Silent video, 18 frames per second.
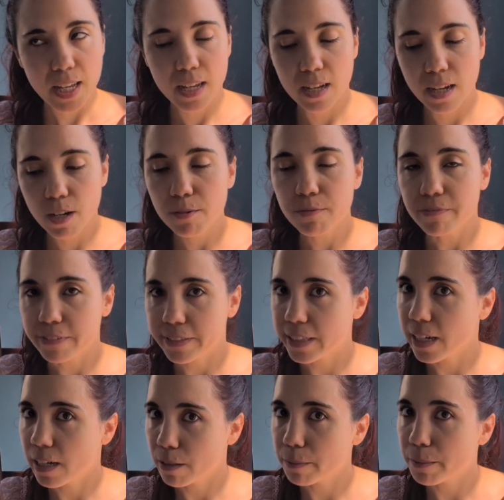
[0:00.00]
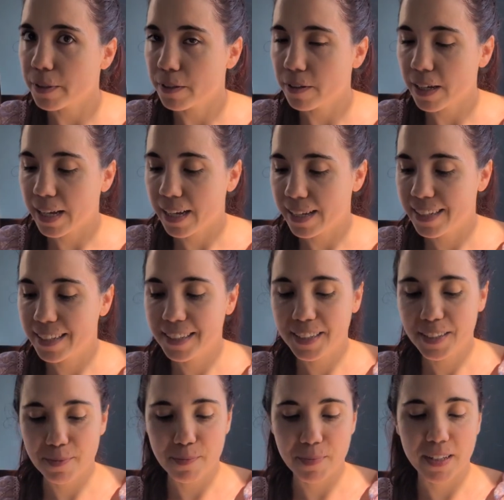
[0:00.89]
hopefully I'll be okay.
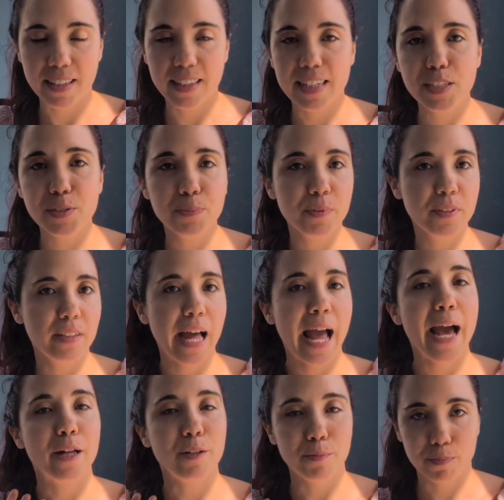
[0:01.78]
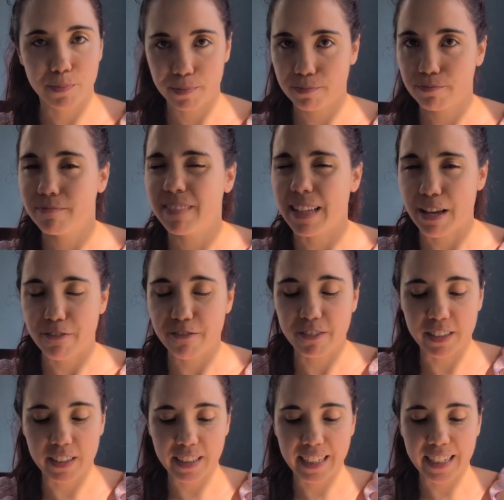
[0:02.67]
But this will help,
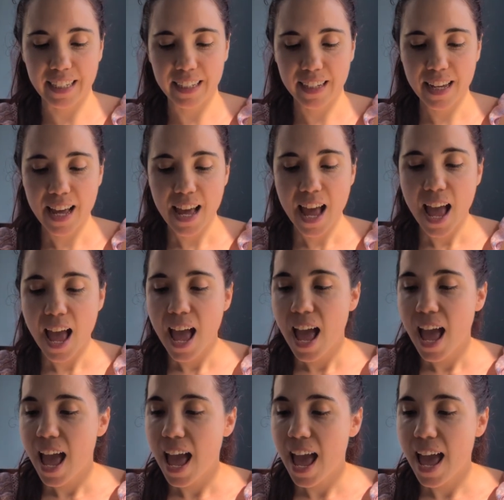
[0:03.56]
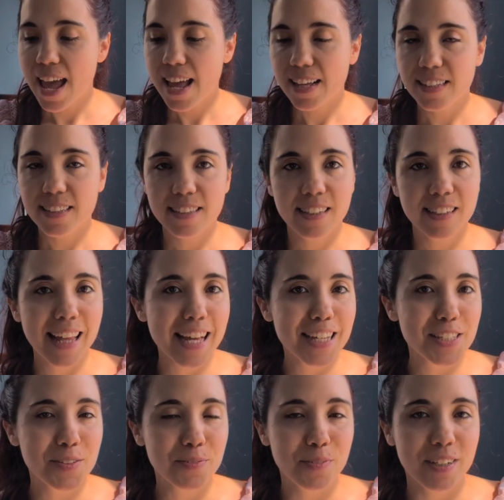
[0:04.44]
definitely. And the
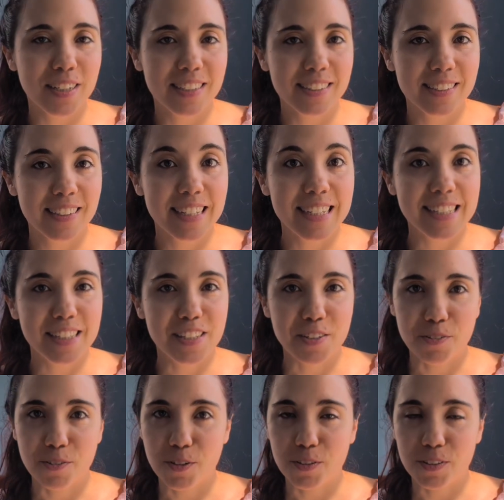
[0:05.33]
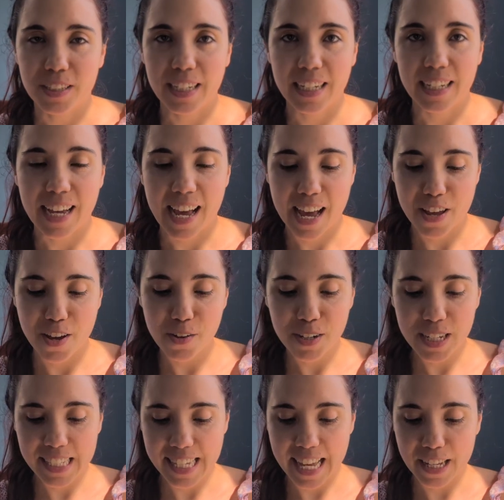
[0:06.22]
last one is neroli. I
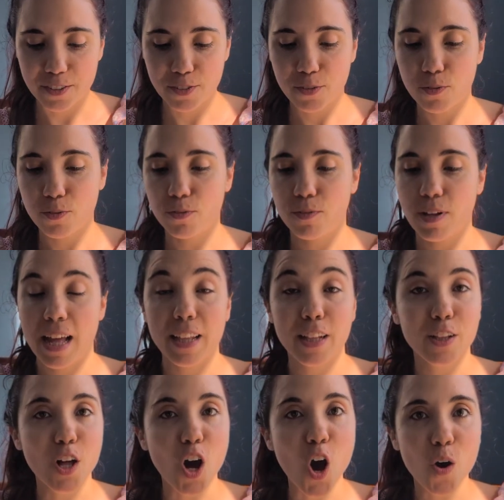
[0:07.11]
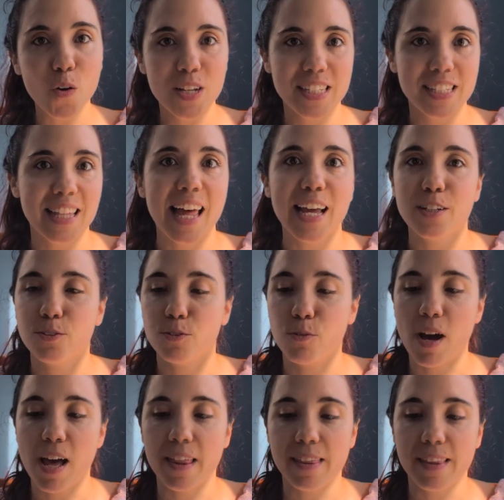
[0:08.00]
always like to
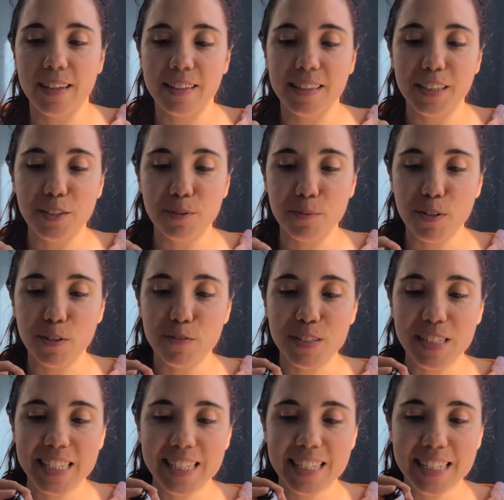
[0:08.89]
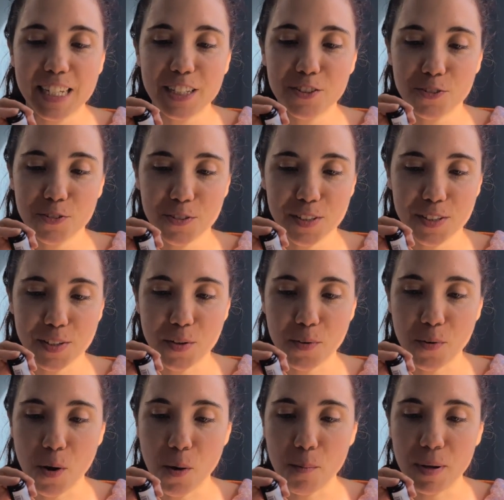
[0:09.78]
add a little bit of a citrus
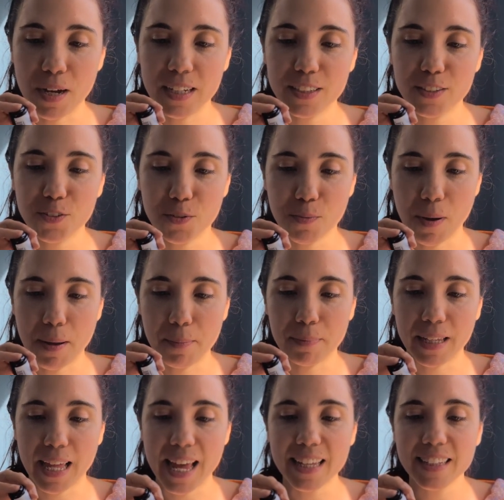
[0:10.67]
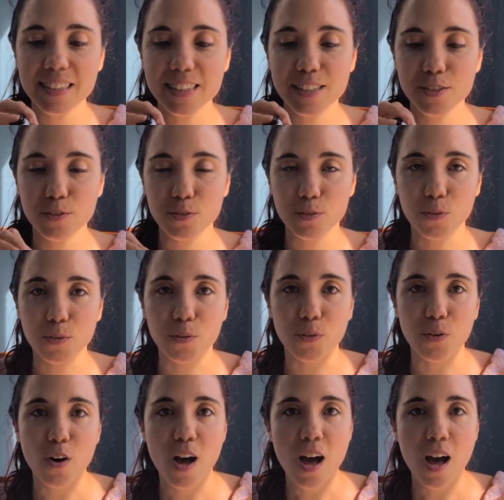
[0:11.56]
aroma to my blends to